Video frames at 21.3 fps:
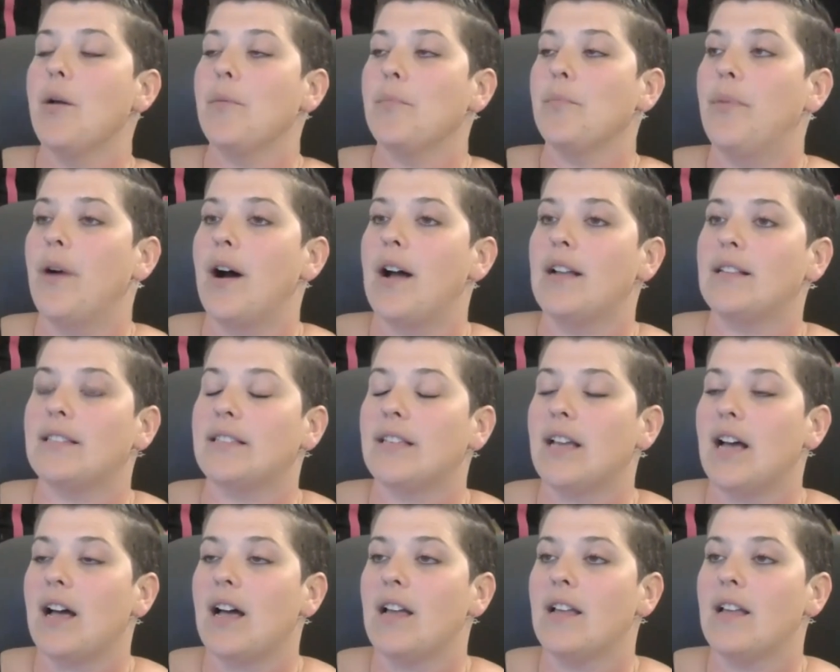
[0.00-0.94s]
But
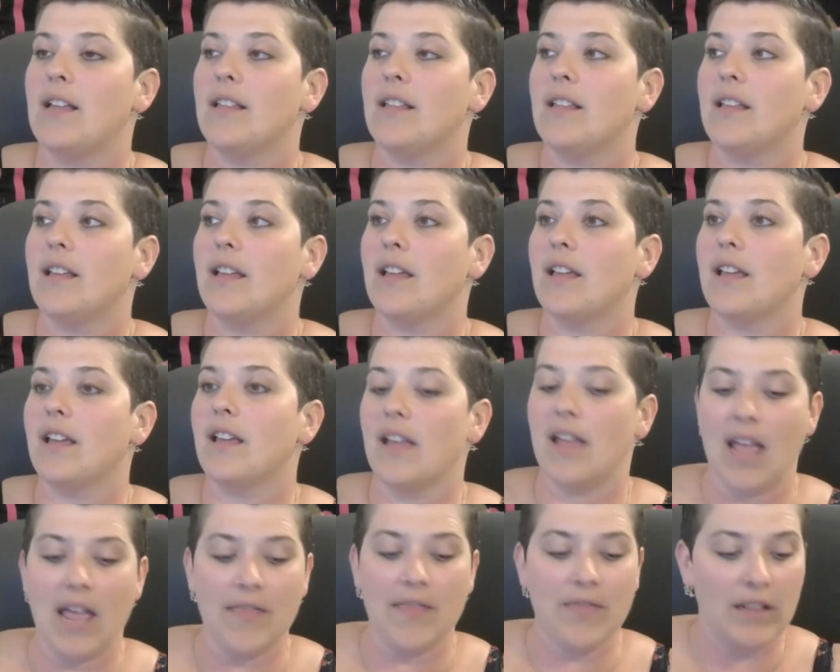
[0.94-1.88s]
uh,
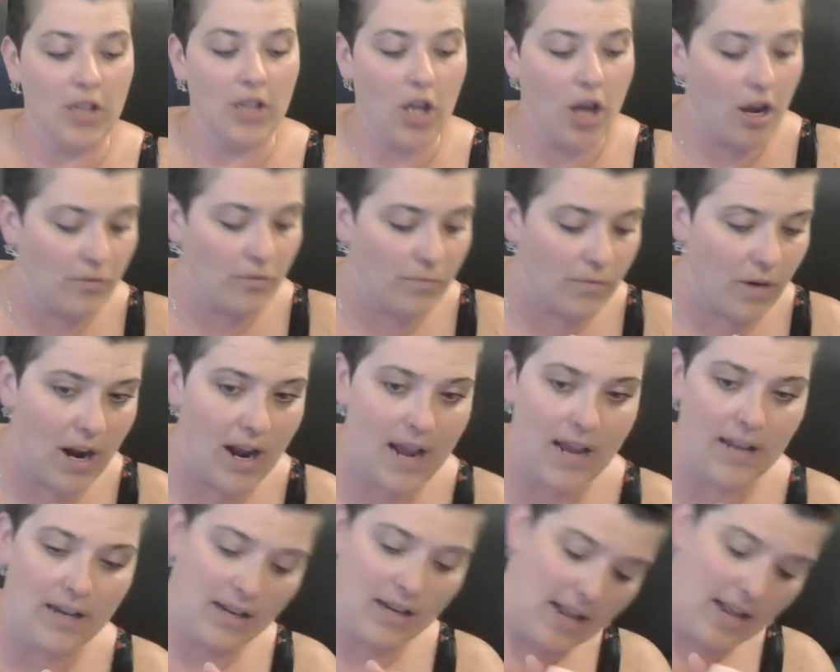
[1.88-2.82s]
in the long
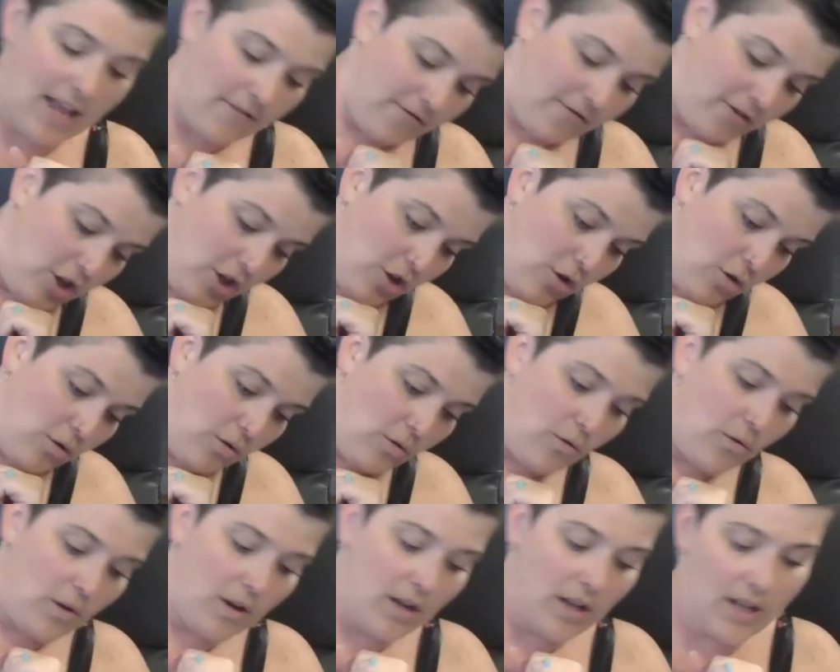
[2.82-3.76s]
run, if
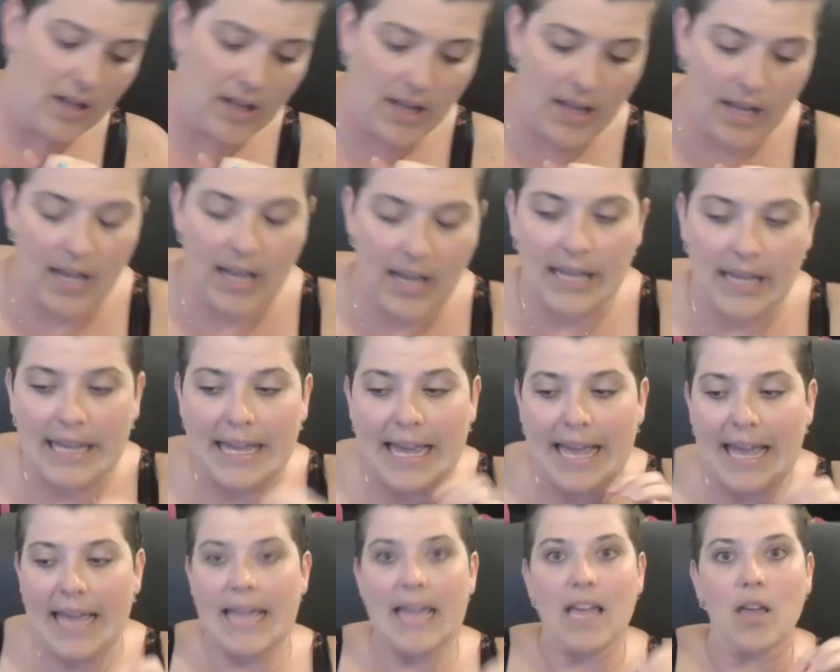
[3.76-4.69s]
you
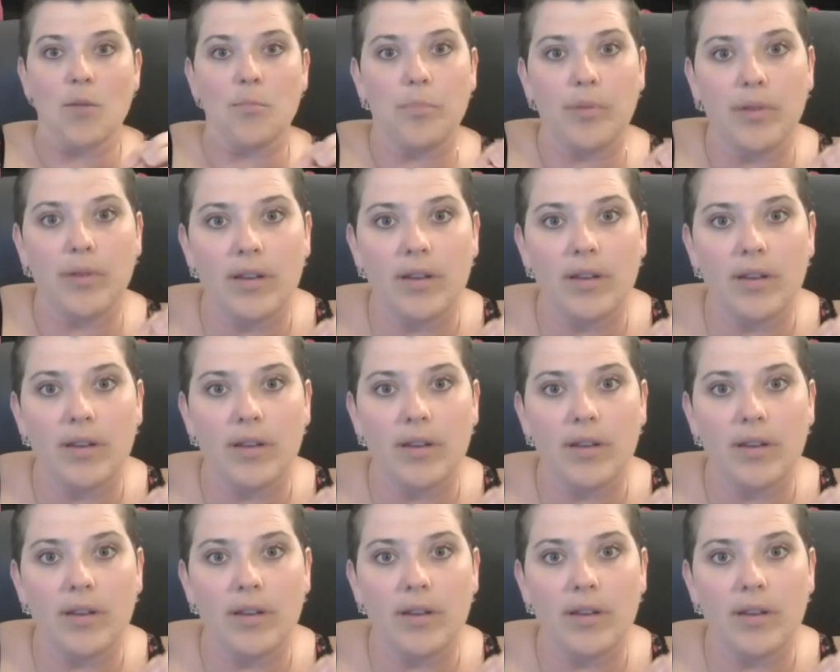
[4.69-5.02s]
keep